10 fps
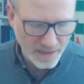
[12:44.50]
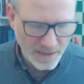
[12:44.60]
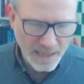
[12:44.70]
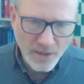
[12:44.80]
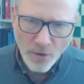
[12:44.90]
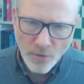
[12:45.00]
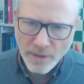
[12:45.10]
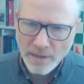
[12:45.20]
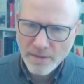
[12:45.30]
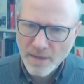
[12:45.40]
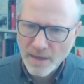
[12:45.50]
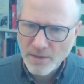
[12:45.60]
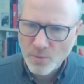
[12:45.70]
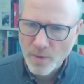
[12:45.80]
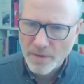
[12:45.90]
it only
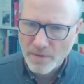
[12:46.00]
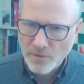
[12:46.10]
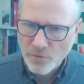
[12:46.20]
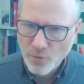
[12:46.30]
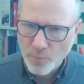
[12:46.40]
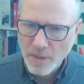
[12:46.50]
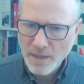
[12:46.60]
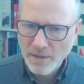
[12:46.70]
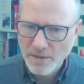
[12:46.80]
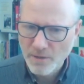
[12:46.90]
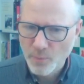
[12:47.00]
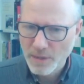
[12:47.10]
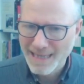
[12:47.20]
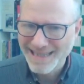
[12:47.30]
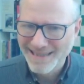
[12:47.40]
attacks with 2 pieces,
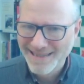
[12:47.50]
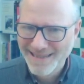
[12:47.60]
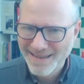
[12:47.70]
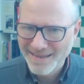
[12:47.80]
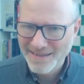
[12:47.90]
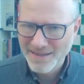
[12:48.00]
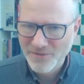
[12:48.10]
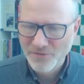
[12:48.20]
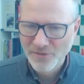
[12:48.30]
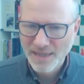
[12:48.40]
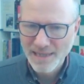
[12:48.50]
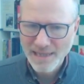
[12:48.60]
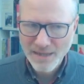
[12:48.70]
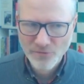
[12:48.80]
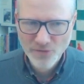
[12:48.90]
but it doesn't
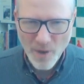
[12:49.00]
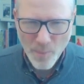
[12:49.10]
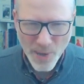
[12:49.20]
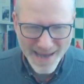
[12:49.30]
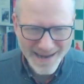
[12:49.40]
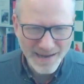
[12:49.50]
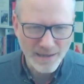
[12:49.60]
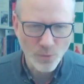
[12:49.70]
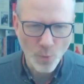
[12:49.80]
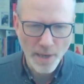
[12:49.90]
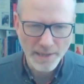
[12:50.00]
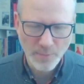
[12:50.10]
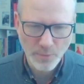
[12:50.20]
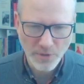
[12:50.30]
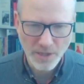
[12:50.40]
really repair white's
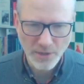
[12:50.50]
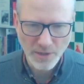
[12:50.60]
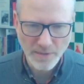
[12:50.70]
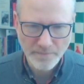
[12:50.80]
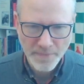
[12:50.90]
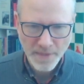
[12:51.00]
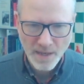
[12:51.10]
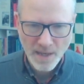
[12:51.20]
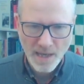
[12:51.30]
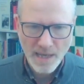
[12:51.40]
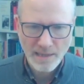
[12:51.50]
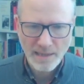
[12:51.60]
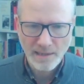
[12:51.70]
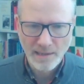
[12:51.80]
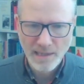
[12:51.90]
position, and
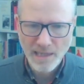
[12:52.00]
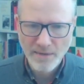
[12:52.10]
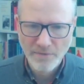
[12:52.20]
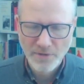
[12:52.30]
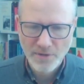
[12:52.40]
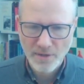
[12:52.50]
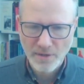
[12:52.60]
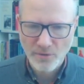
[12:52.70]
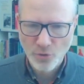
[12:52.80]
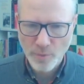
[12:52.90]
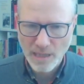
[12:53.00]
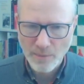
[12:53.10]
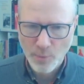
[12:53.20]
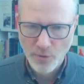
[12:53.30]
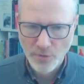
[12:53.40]
it leaves too many
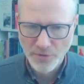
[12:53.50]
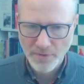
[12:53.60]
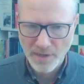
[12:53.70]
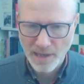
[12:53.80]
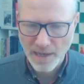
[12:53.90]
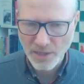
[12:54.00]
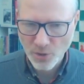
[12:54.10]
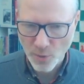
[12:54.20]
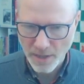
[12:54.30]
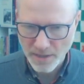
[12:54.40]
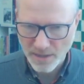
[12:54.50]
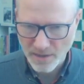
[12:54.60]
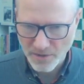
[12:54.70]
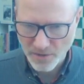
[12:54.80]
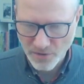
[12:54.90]
pawns on the light squares and
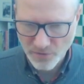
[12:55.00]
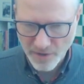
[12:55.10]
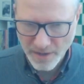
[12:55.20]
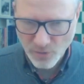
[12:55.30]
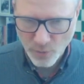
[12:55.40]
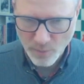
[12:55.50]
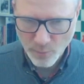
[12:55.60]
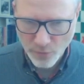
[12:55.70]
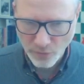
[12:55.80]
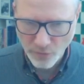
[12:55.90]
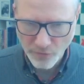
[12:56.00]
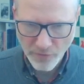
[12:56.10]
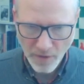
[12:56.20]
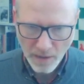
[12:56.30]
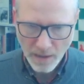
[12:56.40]
doesn't try to improve
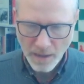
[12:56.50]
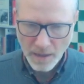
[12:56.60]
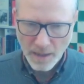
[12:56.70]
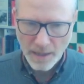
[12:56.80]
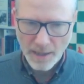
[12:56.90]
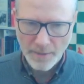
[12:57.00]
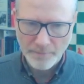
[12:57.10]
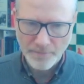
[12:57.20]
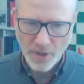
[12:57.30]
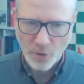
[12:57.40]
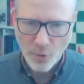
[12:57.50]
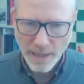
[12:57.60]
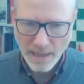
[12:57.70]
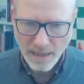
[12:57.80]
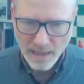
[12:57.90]
the
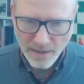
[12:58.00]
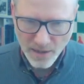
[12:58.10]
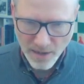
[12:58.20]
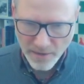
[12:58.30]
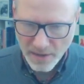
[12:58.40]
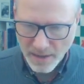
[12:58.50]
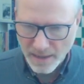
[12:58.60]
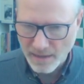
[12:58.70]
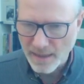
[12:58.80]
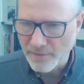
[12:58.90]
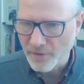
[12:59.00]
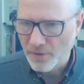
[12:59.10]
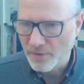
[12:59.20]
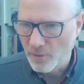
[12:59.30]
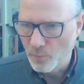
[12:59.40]
queen and the other knight and
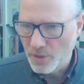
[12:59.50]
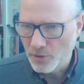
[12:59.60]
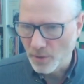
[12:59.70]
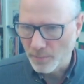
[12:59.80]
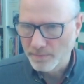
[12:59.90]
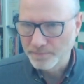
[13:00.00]
the bishop.